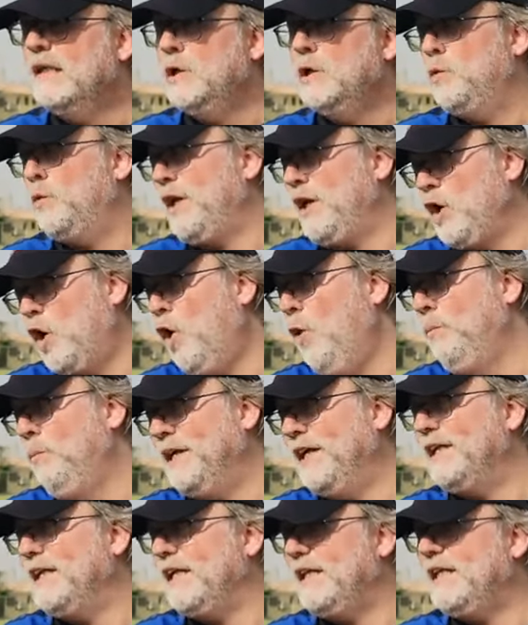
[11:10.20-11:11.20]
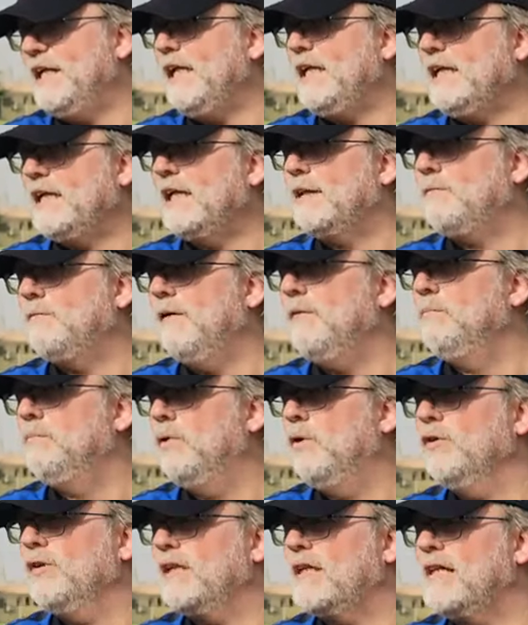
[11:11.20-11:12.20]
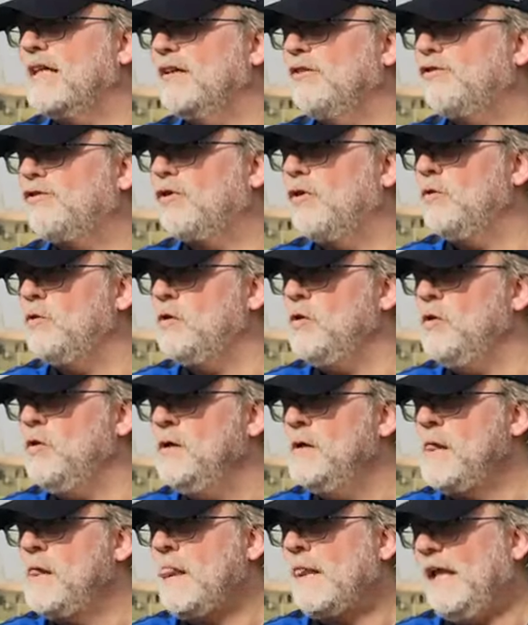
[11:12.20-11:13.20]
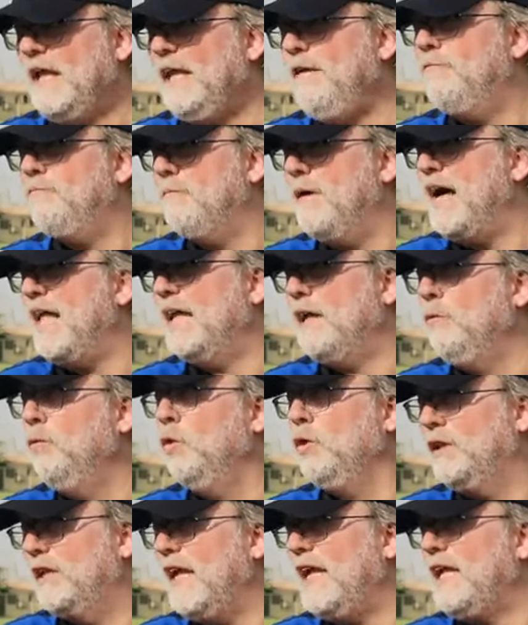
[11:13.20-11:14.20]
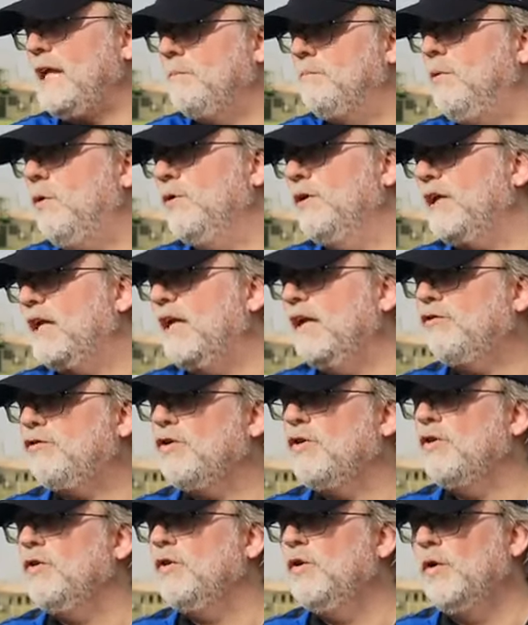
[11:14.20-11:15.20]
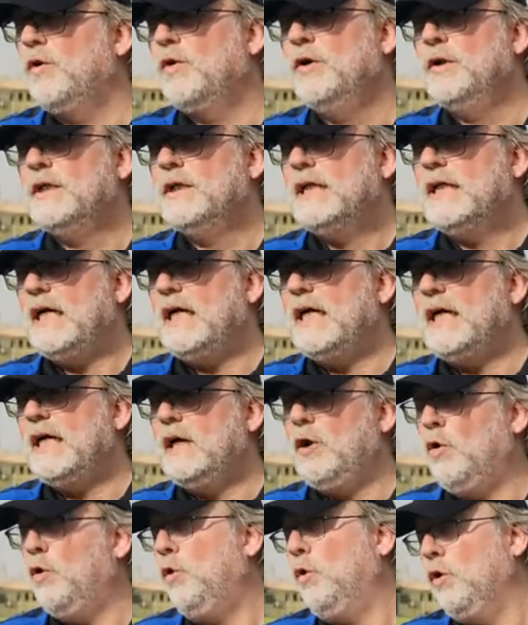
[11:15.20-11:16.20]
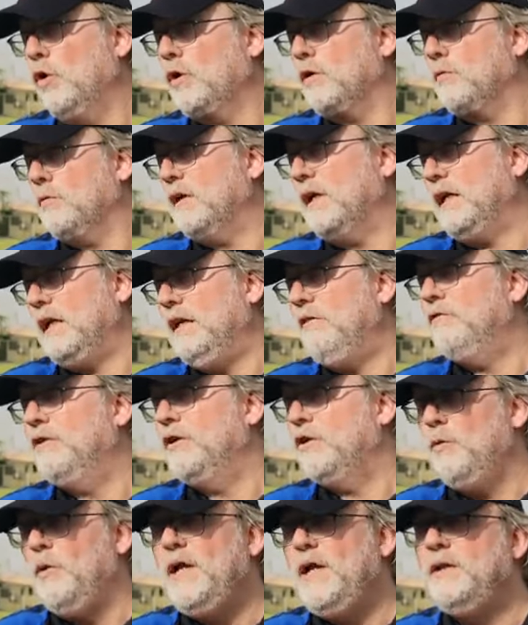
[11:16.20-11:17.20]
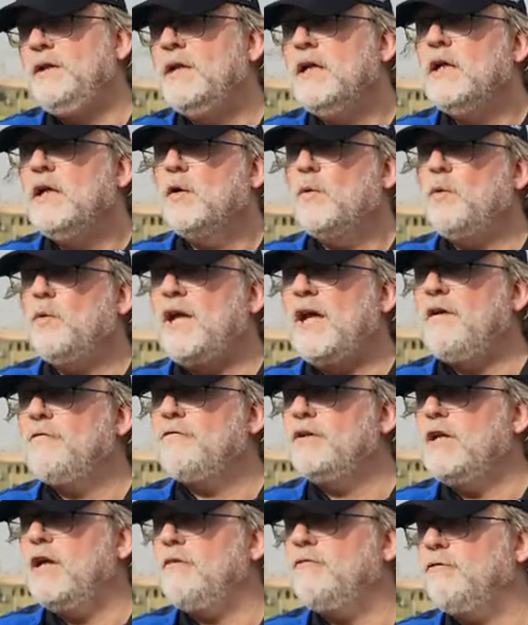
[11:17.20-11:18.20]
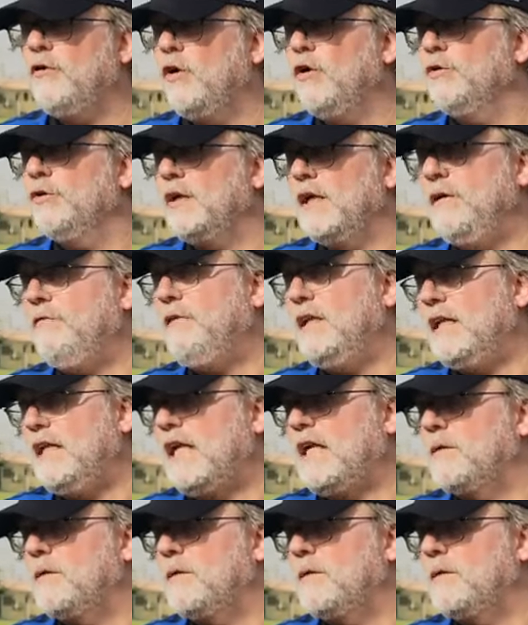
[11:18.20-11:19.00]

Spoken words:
We hope that they take that 1 point against Congo. If Mali would take a point against Congo or even a win, we have enough on, if they take a